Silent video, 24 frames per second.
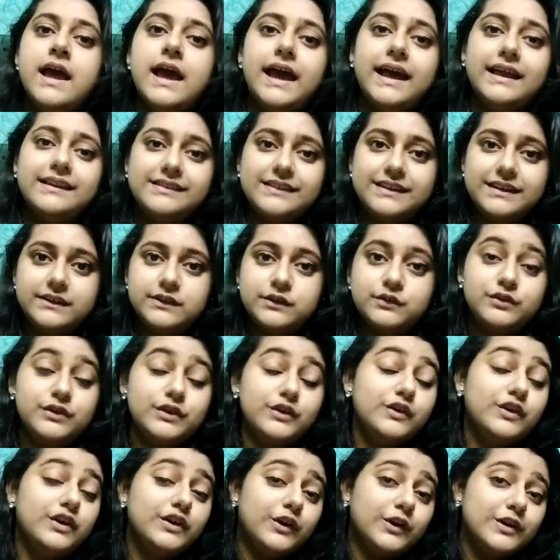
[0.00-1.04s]
And there
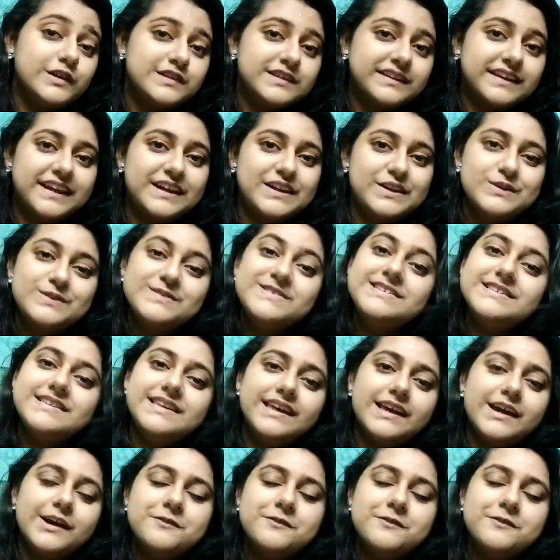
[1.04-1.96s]
we also get to see